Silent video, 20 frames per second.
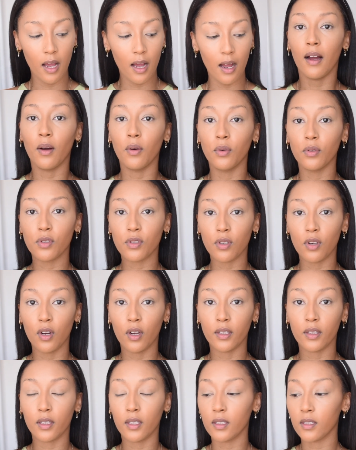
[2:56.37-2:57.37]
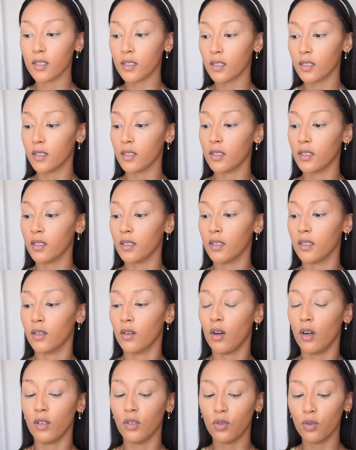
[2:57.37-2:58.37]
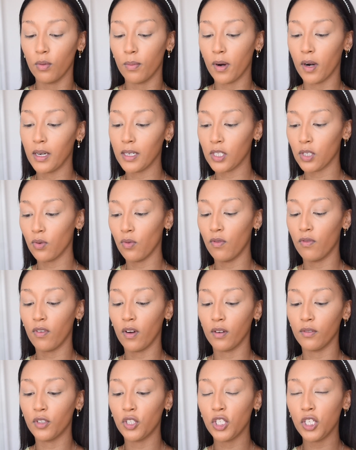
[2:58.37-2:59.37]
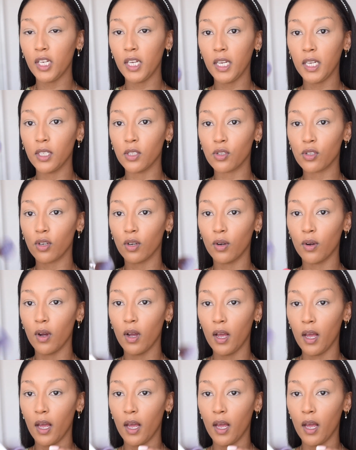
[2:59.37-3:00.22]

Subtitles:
I also got this contour brush off of Shein, so